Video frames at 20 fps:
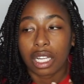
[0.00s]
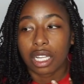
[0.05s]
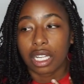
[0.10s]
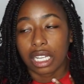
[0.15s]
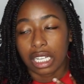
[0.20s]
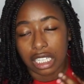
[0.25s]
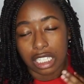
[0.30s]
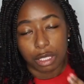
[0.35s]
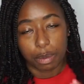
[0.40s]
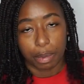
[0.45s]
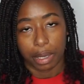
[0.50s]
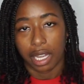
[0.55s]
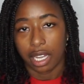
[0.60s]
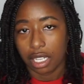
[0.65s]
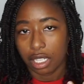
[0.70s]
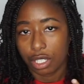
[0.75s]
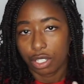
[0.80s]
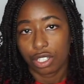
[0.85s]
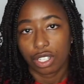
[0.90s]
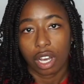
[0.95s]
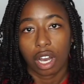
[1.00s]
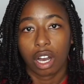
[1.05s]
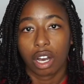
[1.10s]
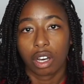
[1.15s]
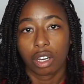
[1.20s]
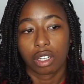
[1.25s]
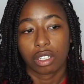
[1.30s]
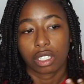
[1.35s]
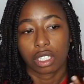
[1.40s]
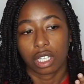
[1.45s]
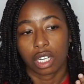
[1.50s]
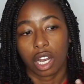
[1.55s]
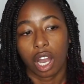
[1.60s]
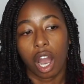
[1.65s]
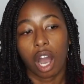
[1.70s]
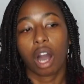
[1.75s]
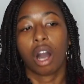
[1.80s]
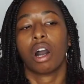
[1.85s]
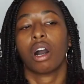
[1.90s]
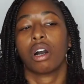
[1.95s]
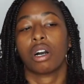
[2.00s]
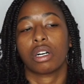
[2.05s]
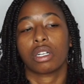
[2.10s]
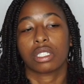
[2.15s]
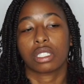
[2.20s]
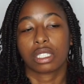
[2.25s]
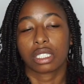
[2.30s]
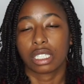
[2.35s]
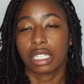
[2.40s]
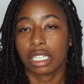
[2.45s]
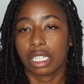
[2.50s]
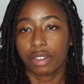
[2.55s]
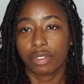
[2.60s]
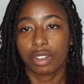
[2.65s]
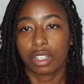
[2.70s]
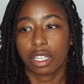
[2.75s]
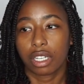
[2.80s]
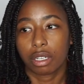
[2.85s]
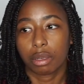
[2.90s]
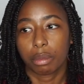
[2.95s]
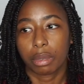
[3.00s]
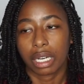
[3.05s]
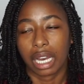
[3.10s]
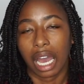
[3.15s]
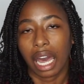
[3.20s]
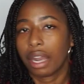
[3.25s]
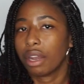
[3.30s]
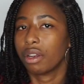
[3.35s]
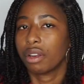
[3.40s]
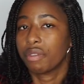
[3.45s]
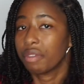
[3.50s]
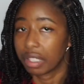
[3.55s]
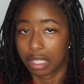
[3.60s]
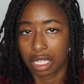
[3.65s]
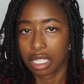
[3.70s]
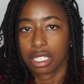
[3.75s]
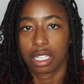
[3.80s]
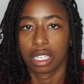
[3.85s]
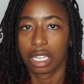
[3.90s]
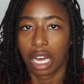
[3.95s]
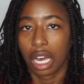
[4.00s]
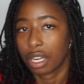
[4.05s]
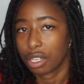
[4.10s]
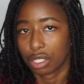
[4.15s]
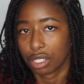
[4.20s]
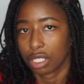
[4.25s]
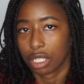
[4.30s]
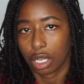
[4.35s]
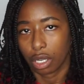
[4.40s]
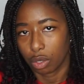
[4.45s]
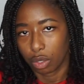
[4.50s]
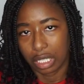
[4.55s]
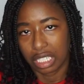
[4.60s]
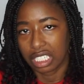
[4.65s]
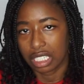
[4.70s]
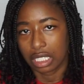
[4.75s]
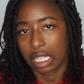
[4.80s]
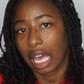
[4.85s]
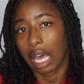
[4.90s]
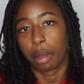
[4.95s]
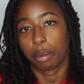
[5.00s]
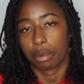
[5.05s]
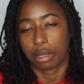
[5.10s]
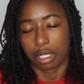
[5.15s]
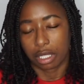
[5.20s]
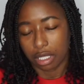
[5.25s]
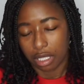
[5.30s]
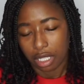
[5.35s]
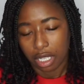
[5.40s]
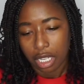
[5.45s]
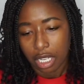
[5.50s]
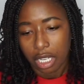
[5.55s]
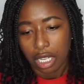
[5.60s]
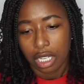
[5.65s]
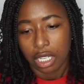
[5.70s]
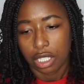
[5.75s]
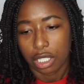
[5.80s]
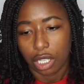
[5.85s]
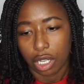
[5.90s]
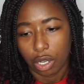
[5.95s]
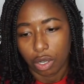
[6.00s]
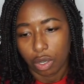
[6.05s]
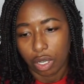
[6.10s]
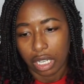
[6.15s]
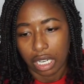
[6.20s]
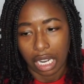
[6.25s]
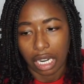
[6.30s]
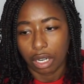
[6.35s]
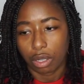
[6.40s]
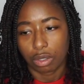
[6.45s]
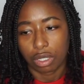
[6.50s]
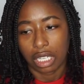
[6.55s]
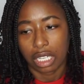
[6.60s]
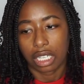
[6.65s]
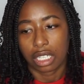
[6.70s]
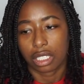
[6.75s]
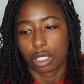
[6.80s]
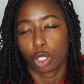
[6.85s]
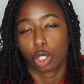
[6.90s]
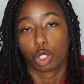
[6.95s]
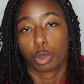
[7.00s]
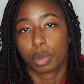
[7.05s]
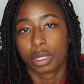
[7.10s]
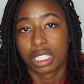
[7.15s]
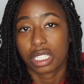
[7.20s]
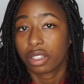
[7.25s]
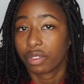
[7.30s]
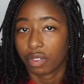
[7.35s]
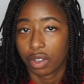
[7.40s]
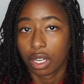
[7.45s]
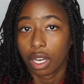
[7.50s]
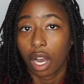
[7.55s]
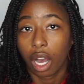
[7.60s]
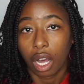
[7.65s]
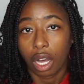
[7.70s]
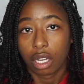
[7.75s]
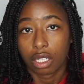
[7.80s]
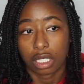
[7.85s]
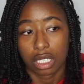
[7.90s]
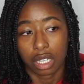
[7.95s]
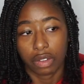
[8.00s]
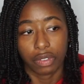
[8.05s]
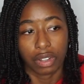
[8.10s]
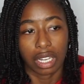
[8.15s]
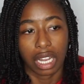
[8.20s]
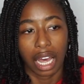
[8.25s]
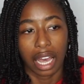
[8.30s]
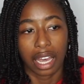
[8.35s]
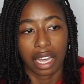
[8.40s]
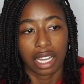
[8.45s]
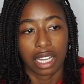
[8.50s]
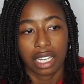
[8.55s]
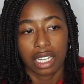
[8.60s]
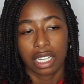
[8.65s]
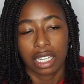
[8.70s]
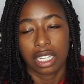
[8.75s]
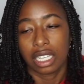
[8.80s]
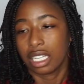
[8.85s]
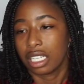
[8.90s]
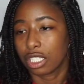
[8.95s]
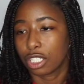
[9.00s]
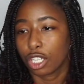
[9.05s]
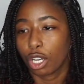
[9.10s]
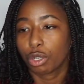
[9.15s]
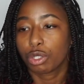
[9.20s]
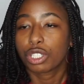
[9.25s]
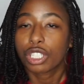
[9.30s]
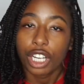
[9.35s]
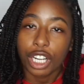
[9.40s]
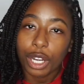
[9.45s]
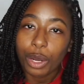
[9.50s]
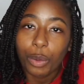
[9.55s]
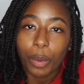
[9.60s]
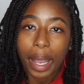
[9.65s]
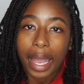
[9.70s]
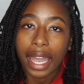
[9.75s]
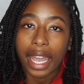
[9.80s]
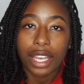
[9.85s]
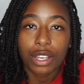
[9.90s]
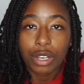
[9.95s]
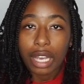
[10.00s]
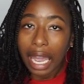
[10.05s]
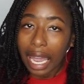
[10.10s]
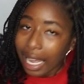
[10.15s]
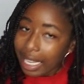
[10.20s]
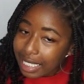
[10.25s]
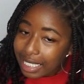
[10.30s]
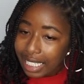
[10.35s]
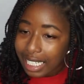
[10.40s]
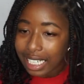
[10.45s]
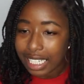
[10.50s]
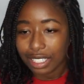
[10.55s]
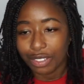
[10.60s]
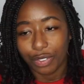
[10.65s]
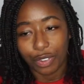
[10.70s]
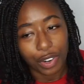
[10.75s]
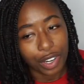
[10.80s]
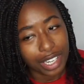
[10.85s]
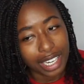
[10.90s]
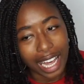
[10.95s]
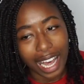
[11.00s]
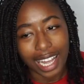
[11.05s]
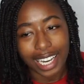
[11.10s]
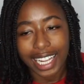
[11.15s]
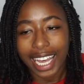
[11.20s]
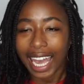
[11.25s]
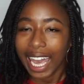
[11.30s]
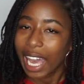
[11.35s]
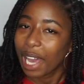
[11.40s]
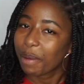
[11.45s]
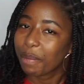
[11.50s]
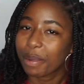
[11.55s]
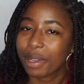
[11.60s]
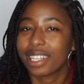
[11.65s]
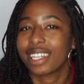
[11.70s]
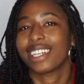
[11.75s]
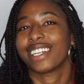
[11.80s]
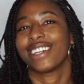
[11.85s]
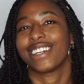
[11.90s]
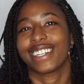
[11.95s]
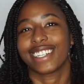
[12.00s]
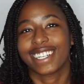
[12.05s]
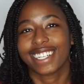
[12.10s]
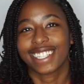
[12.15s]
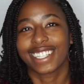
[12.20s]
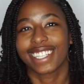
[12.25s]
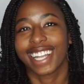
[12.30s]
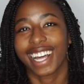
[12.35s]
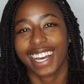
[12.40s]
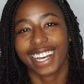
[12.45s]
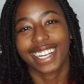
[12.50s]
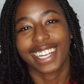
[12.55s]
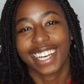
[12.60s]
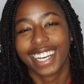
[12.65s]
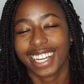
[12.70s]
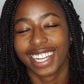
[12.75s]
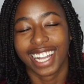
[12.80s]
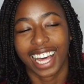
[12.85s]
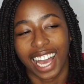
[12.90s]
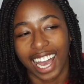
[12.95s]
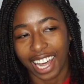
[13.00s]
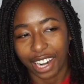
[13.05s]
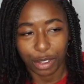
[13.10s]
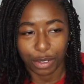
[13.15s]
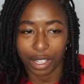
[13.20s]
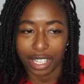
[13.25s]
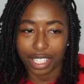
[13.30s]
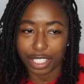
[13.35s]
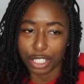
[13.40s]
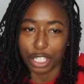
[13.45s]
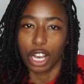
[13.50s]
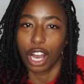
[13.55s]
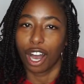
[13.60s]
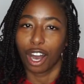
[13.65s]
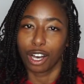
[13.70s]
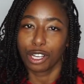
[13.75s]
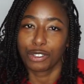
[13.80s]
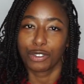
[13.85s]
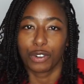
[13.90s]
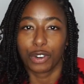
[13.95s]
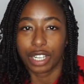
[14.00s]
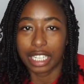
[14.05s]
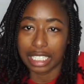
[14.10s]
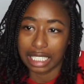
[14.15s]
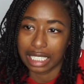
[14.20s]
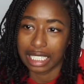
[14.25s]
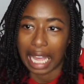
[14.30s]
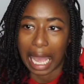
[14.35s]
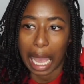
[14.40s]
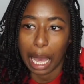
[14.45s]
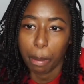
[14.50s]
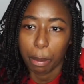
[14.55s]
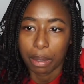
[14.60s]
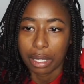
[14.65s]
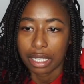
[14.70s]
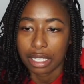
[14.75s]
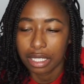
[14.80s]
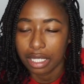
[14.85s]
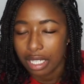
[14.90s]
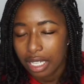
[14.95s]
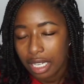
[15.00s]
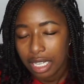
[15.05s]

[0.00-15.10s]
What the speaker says: explain to y'all the cause of it, but I don't even think the doctors know. It just happens. So, and I don't think it's no specific cause of it. Like, it's no certain way you can have sex for it not to happen or nothing like that. Like, I don't think it's a cause for it. It just happens.